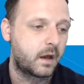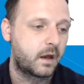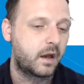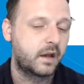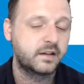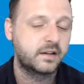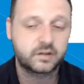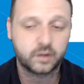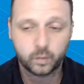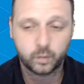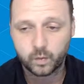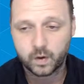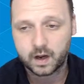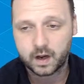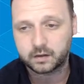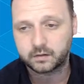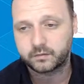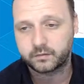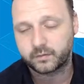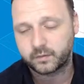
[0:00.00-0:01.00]
He's done
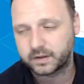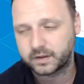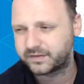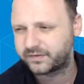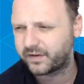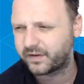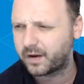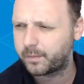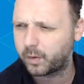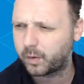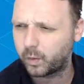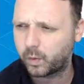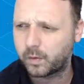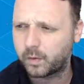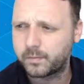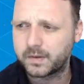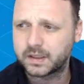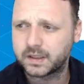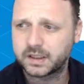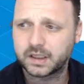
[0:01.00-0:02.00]
well. He's 5.1
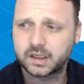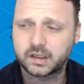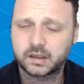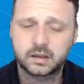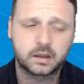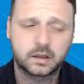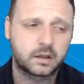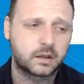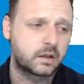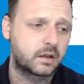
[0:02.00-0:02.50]
million.